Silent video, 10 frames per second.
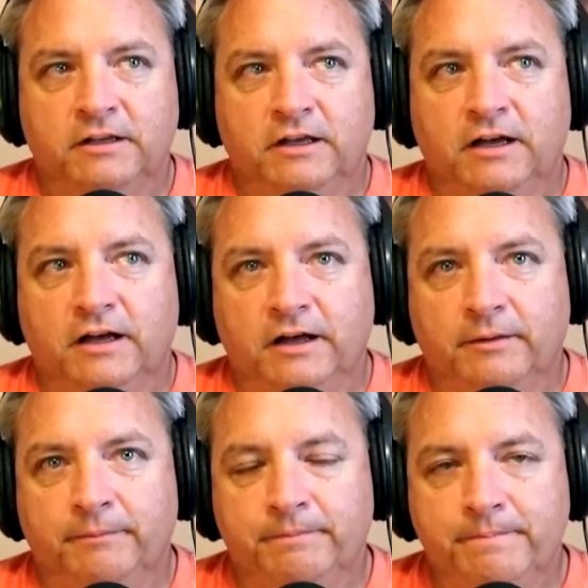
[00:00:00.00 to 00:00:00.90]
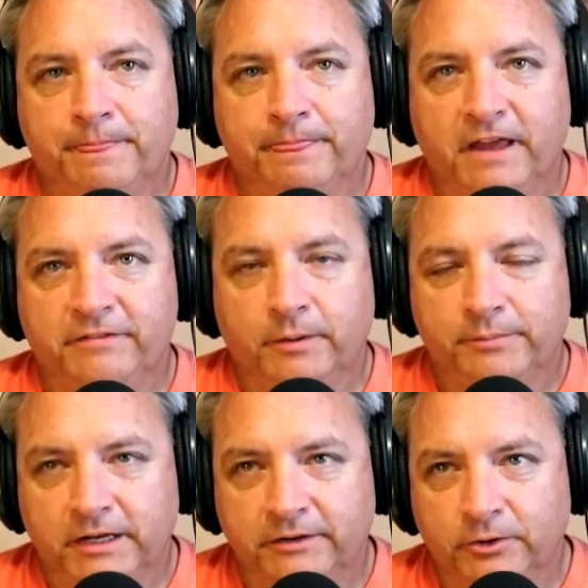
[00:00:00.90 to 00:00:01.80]
They've
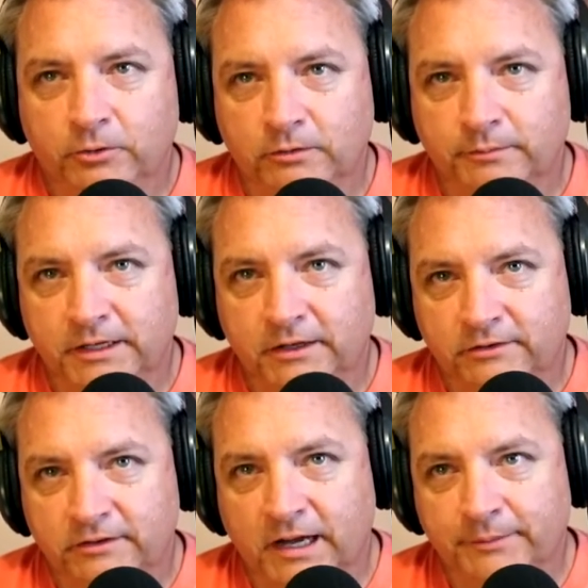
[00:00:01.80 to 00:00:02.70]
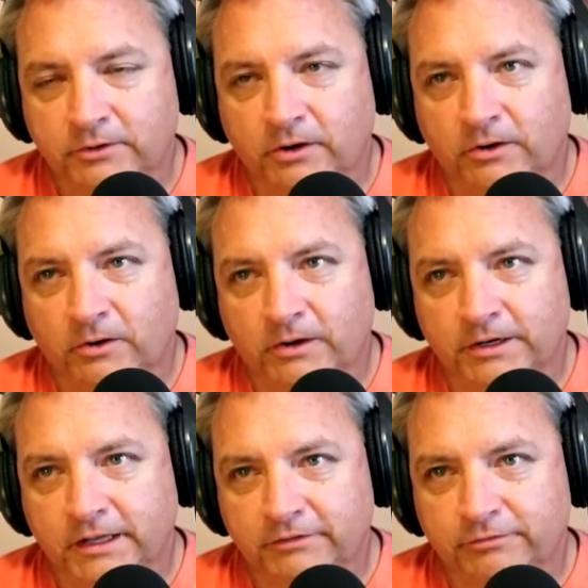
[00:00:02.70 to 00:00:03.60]
updated their equipment as time has gone on,
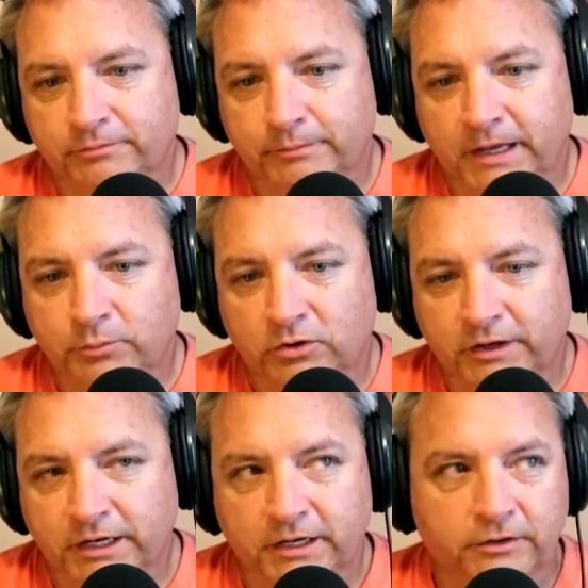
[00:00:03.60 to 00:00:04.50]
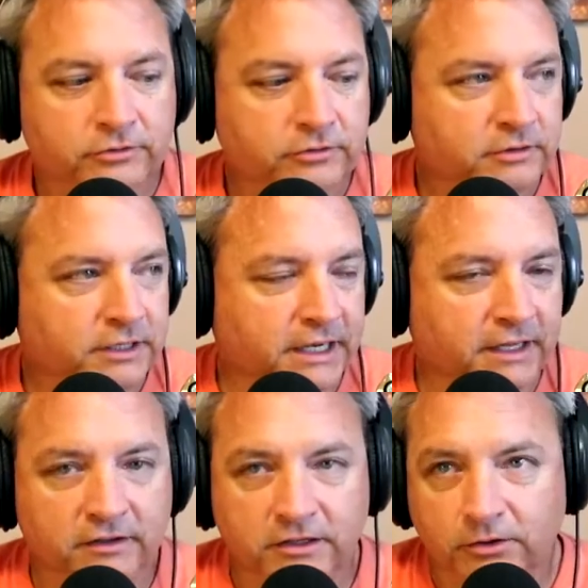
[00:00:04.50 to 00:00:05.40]
and they've made more videos,
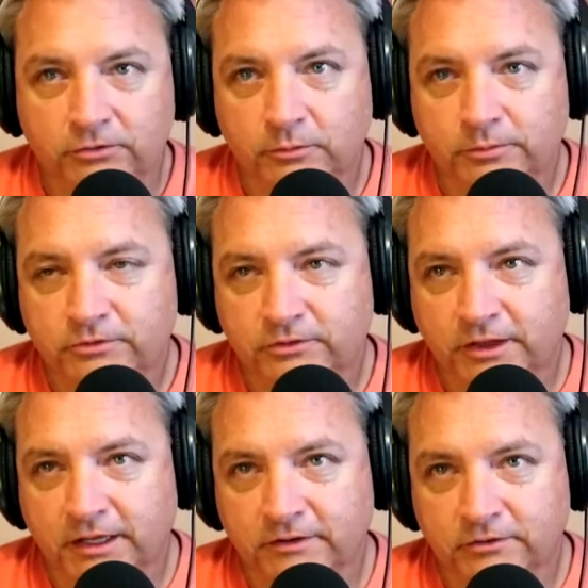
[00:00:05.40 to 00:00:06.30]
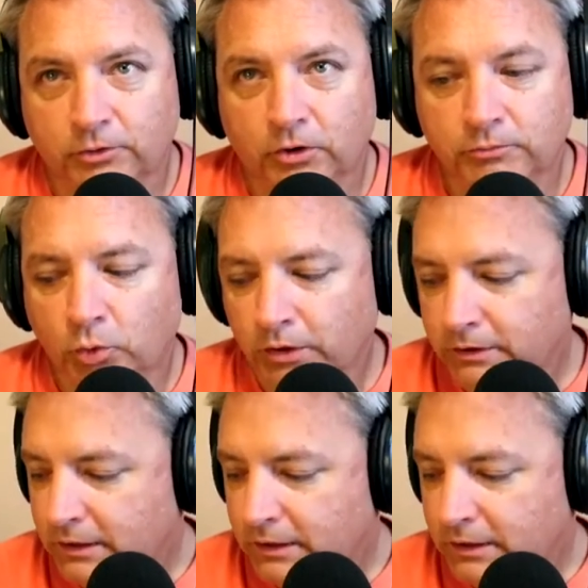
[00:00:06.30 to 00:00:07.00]
and the YouTube thing has grown more.